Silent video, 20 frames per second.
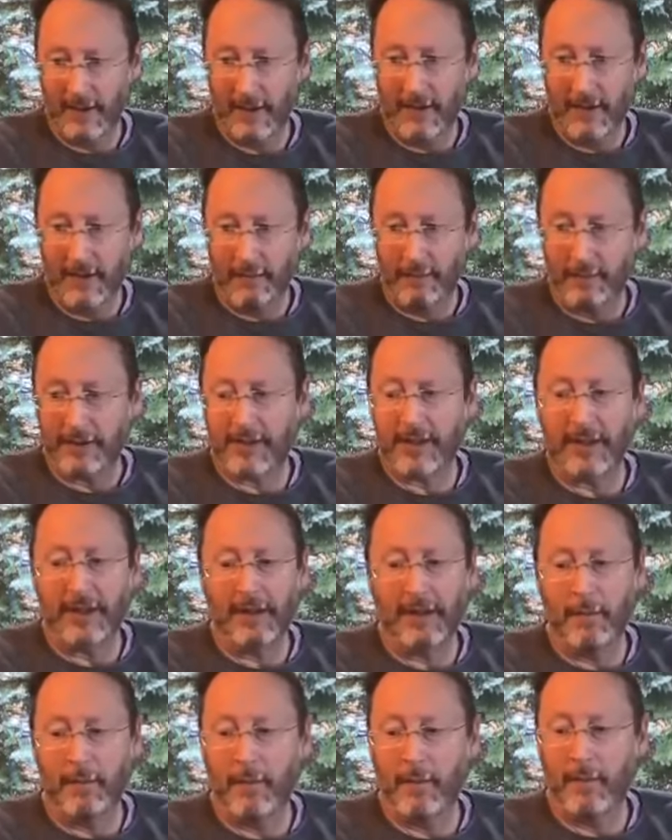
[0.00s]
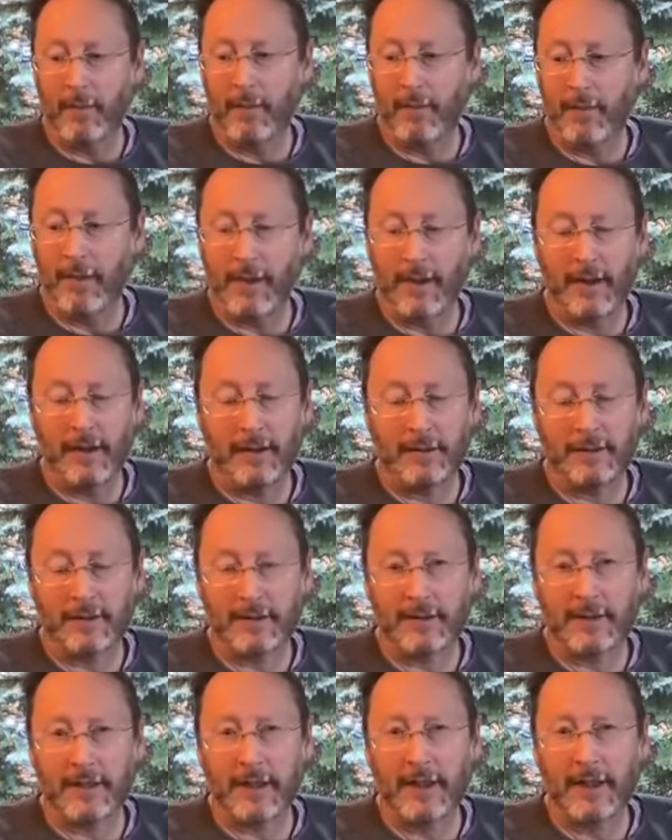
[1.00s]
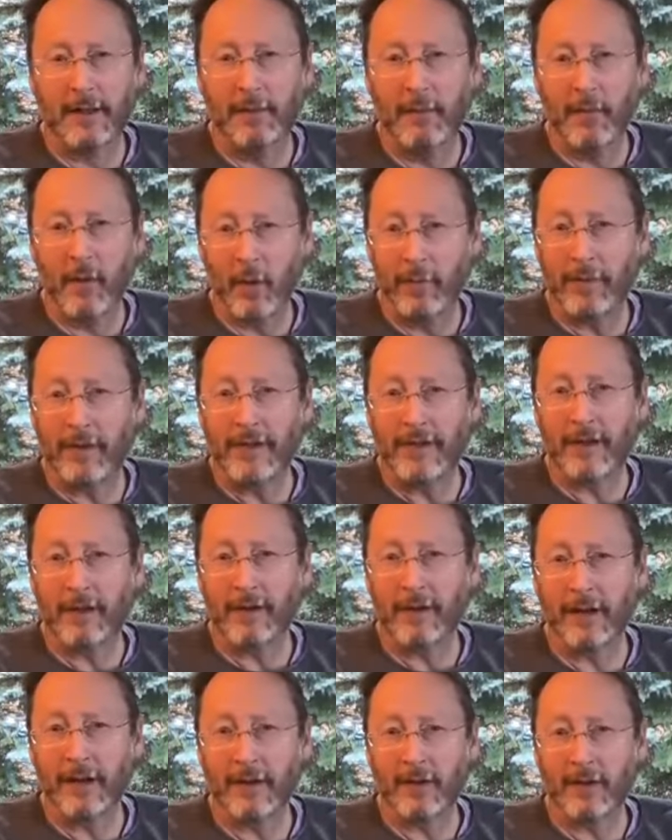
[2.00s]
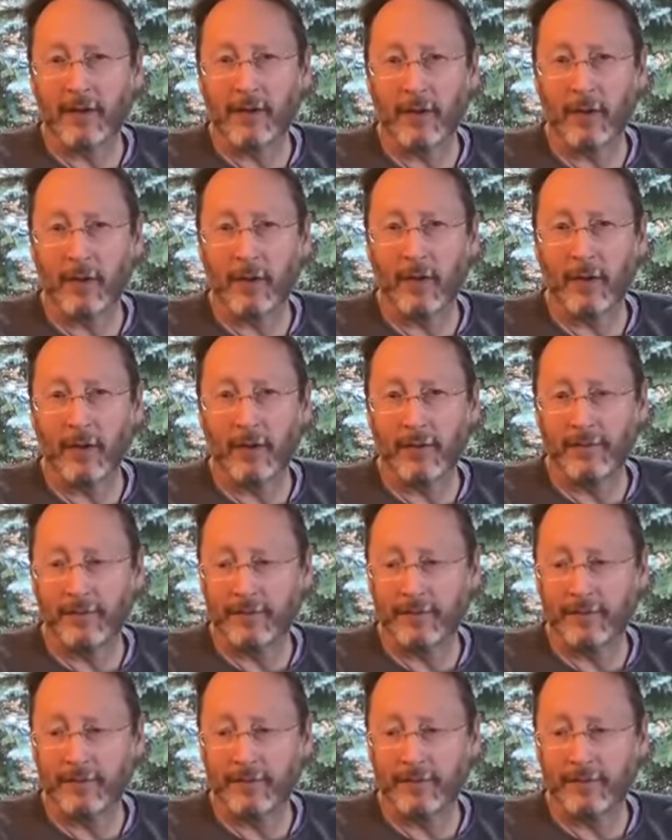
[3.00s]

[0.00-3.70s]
but to get momentary control,